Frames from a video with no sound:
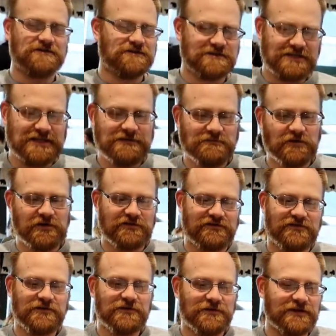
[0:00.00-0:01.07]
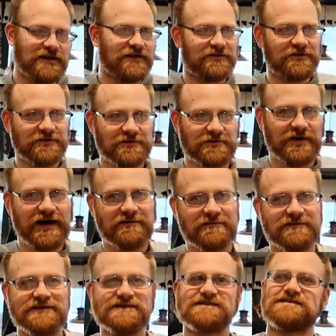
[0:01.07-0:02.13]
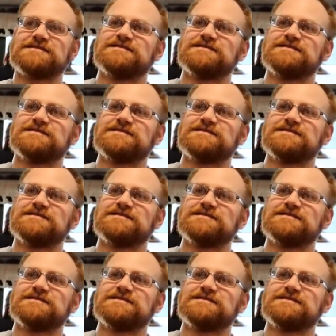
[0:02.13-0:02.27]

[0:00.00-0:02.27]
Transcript: you just eat more food. I don't know what the problem is.